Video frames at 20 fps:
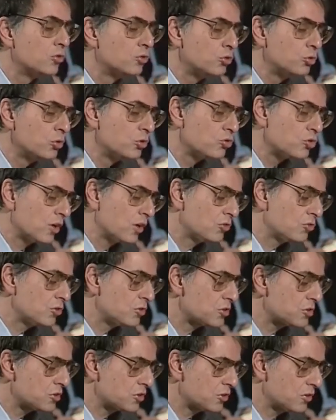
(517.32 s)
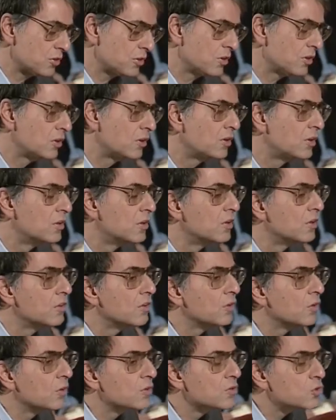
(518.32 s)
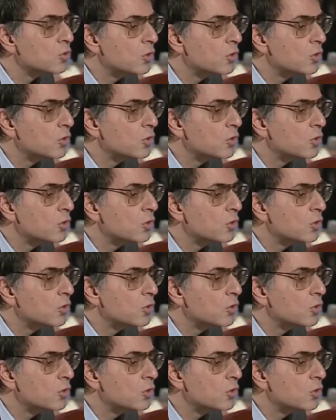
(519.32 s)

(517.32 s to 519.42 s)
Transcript: due to changes in uh, the Earth's